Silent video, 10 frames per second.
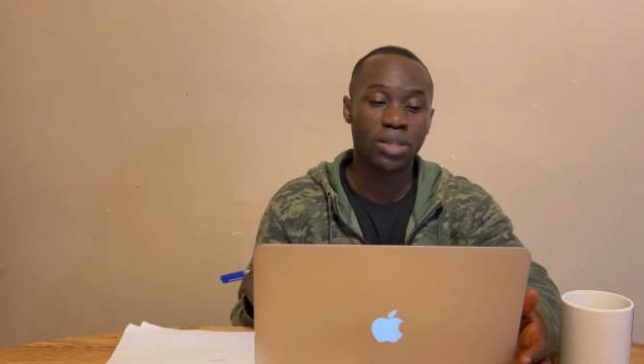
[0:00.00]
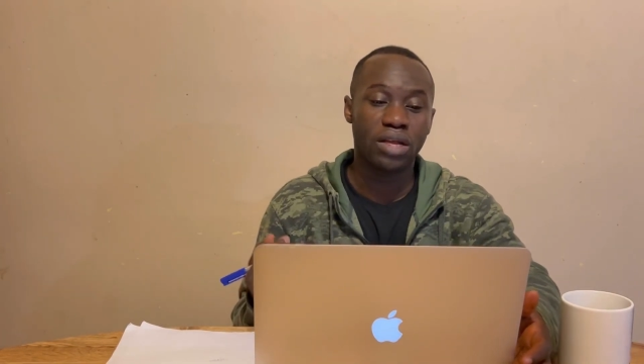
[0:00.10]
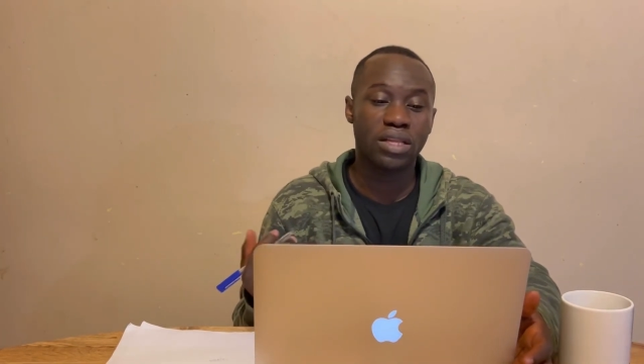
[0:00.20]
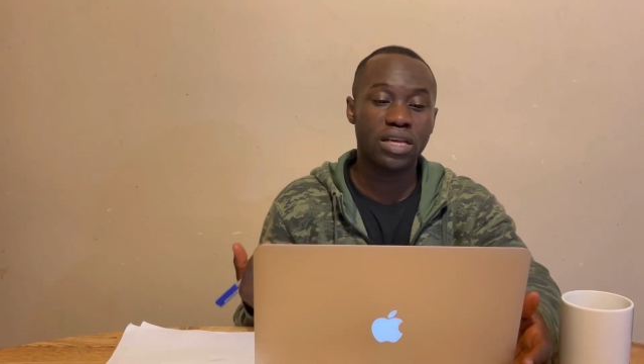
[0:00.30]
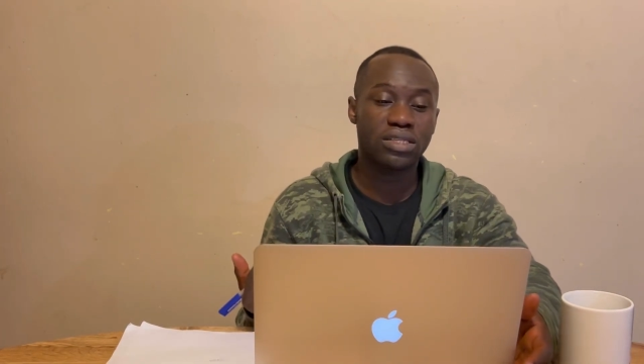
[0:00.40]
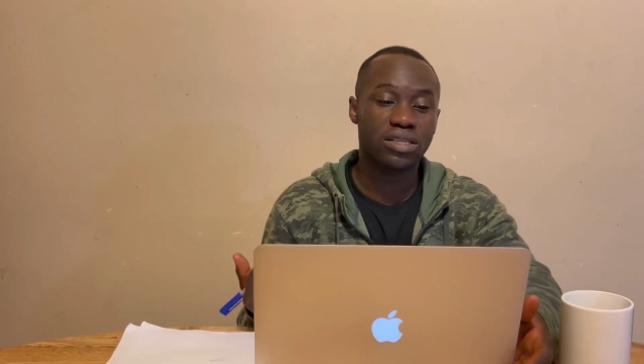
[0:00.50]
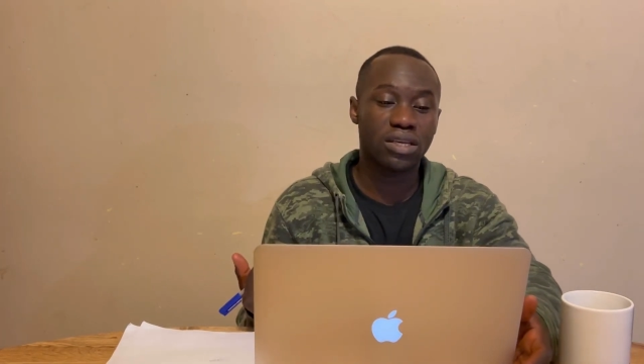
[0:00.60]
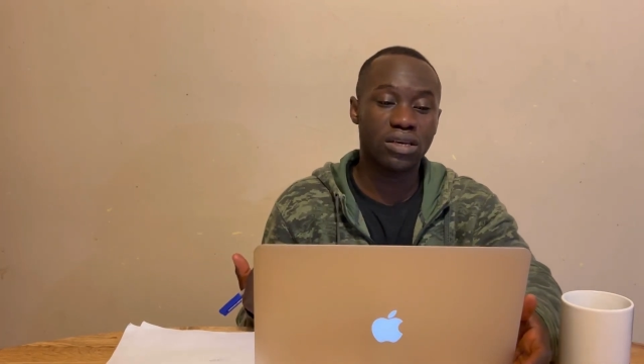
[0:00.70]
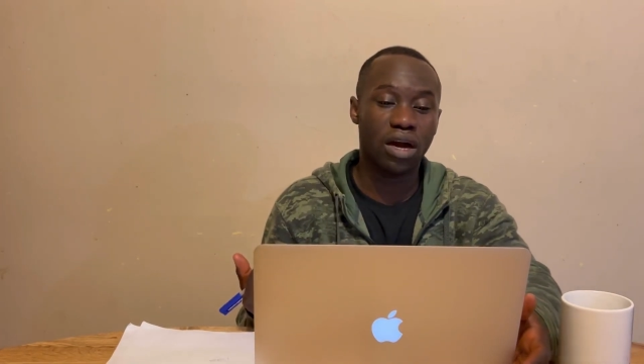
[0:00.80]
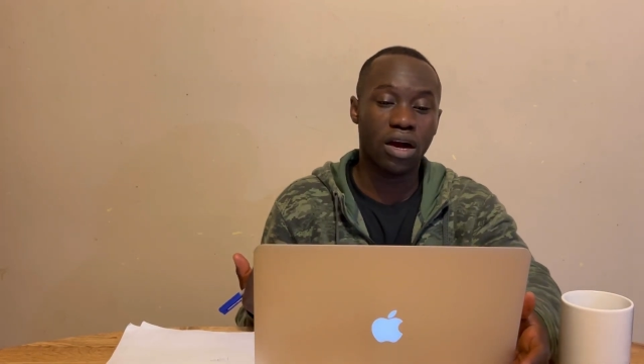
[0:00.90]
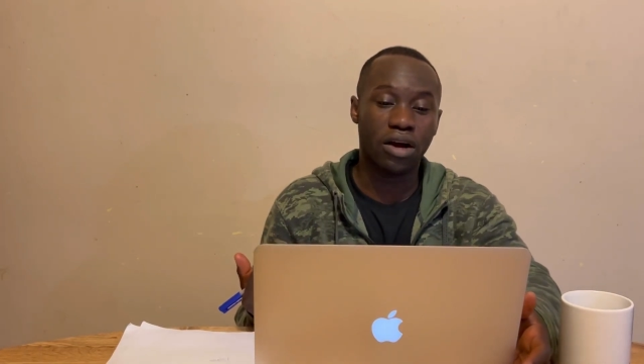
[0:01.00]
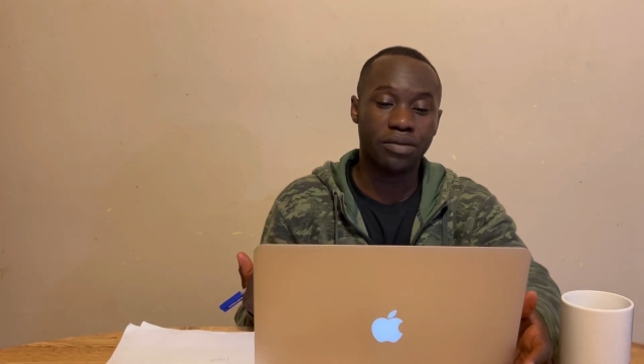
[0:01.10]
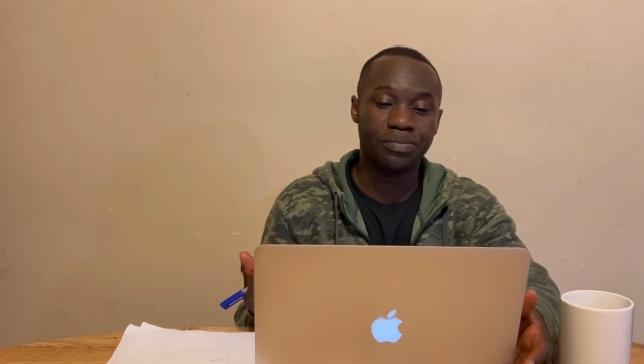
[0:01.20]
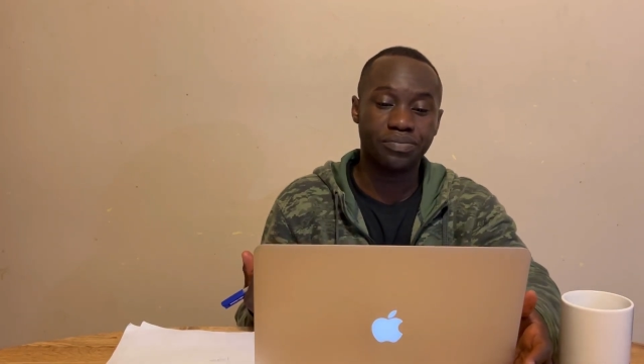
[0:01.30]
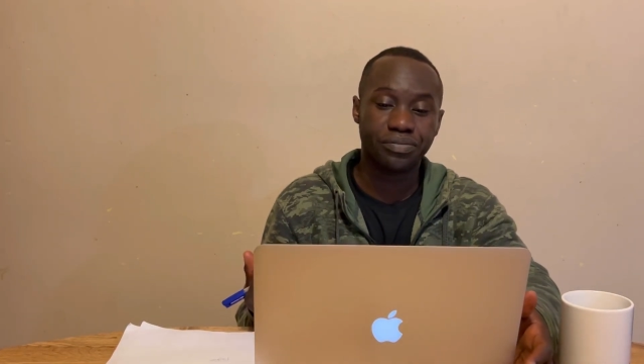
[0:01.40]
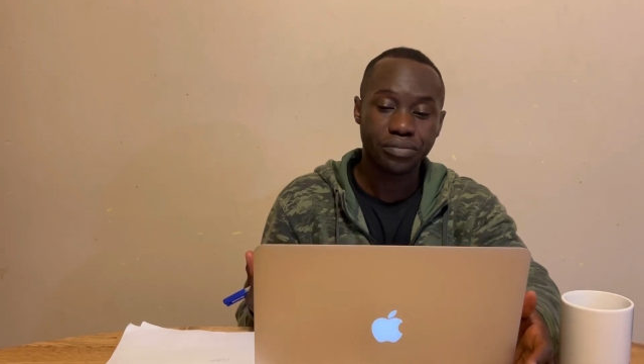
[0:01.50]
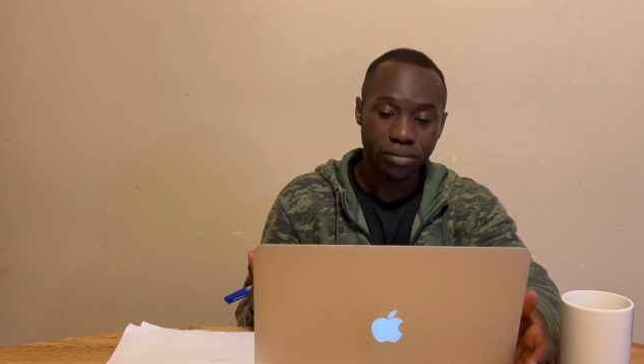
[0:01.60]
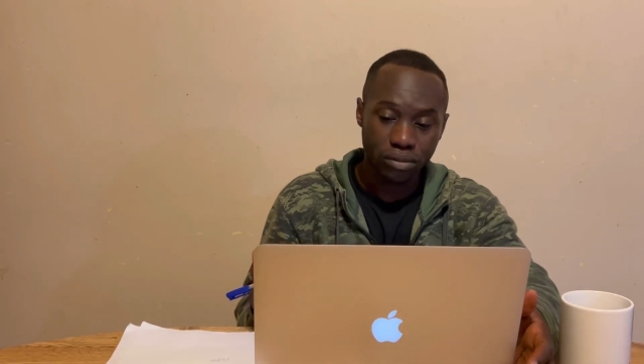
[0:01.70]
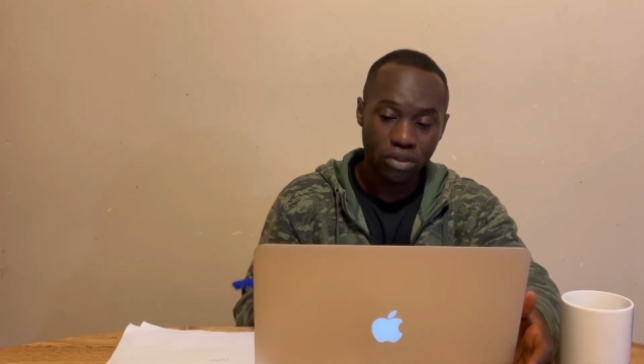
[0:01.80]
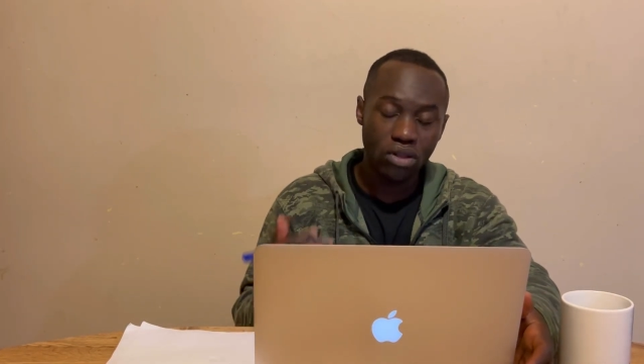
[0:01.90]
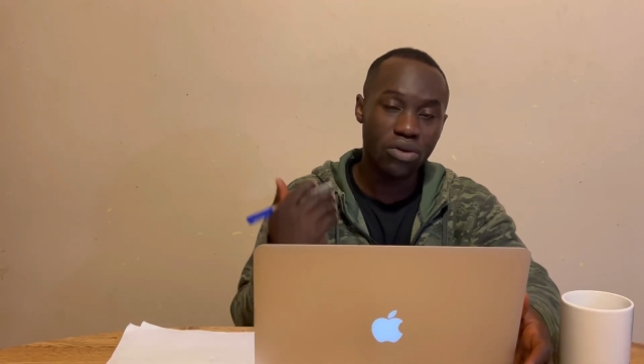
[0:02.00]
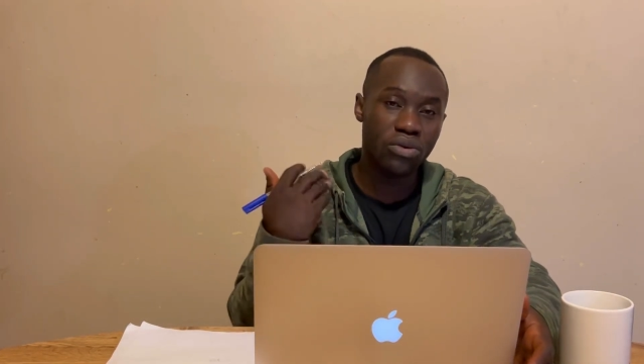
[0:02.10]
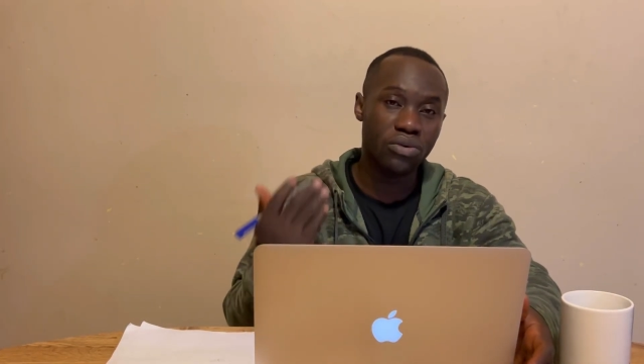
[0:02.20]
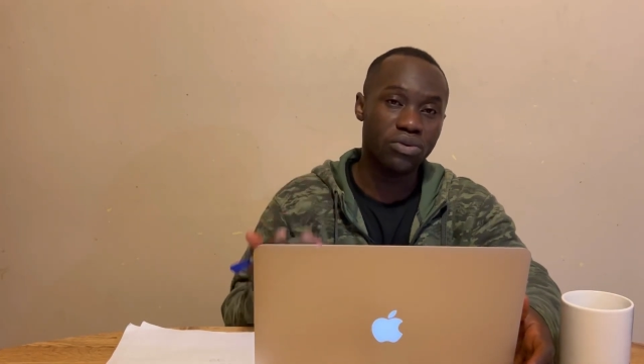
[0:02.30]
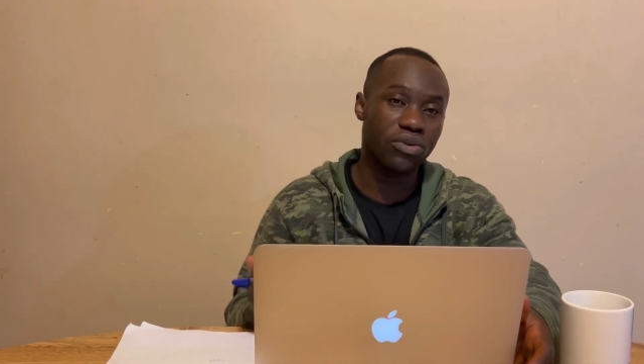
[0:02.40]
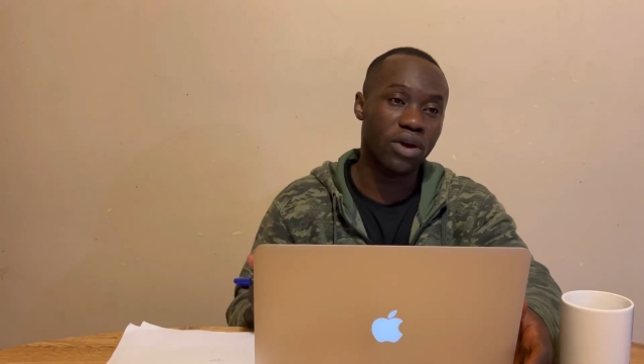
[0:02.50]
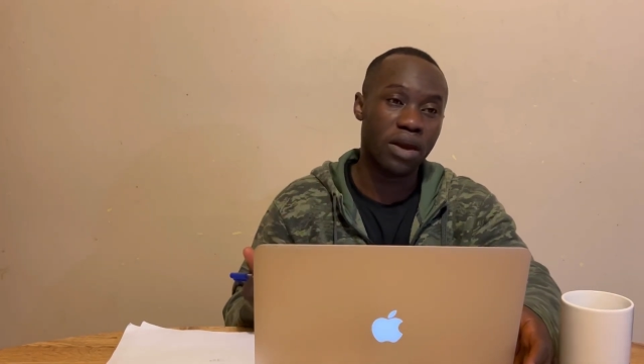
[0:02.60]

let's say you